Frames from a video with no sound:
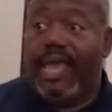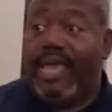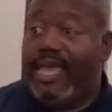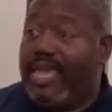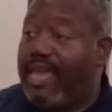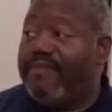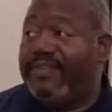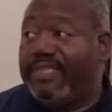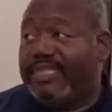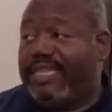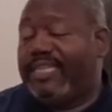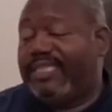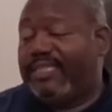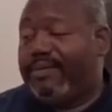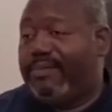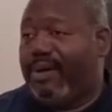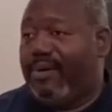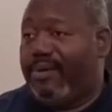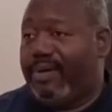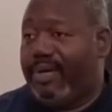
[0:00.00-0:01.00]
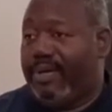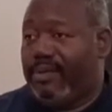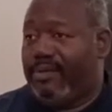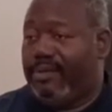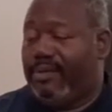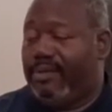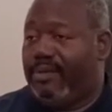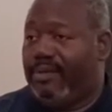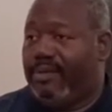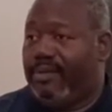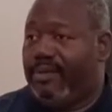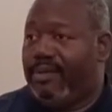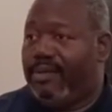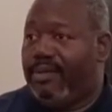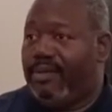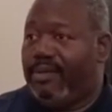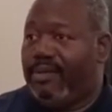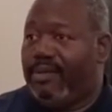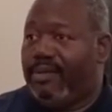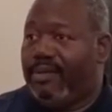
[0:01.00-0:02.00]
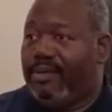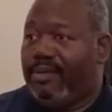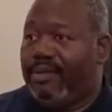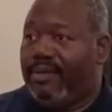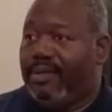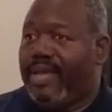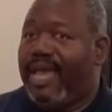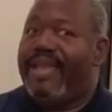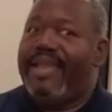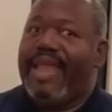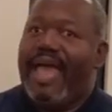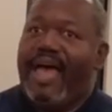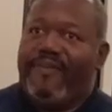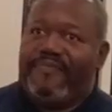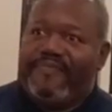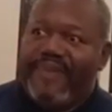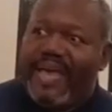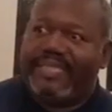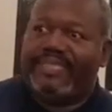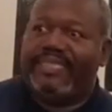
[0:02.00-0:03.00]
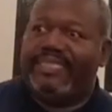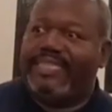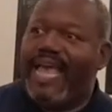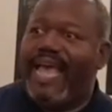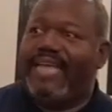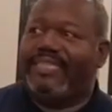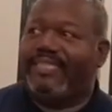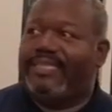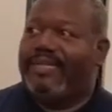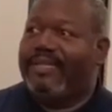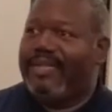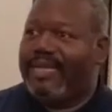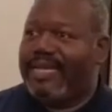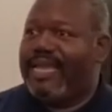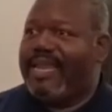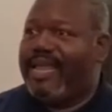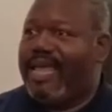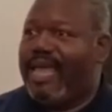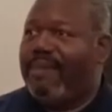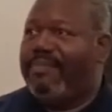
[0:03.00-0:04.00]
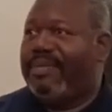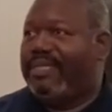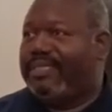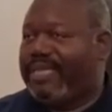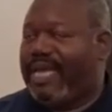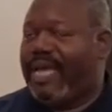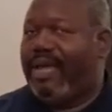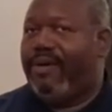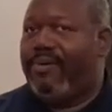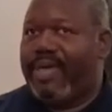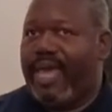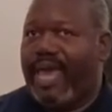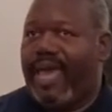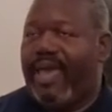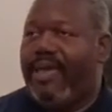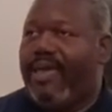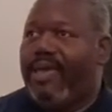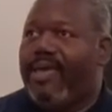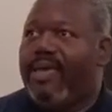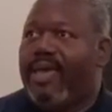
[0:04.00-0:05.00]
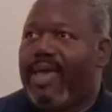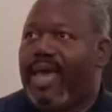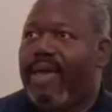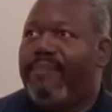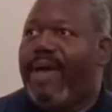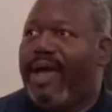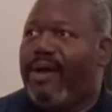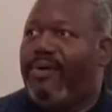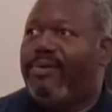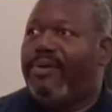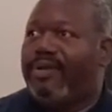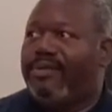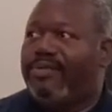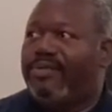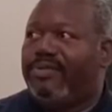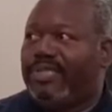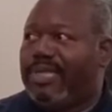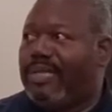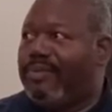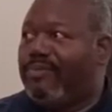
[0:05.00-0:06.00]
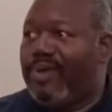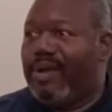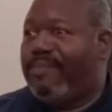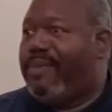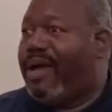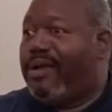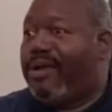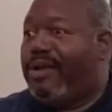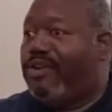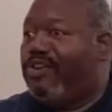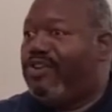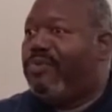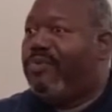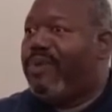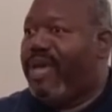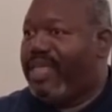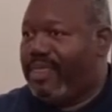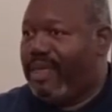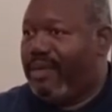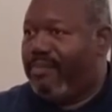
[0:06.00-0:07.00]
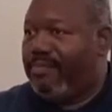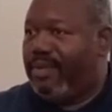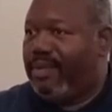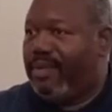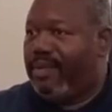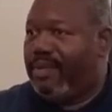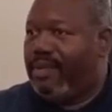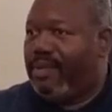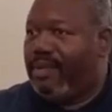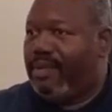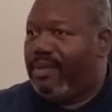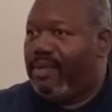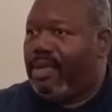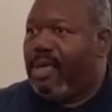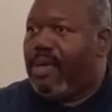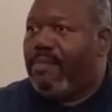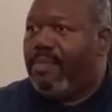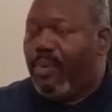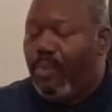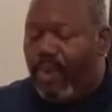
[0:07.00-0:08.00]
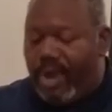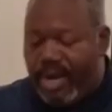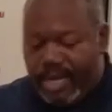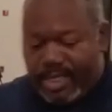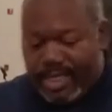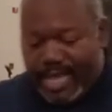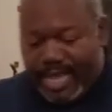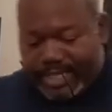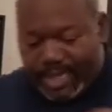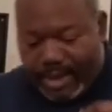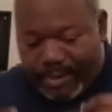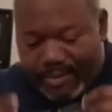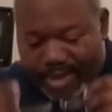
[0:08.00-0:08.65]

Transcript: and give his testimony. And now Festus has to look at him and say, okay, am I going to do something? What am I going to do with it? But one of the things that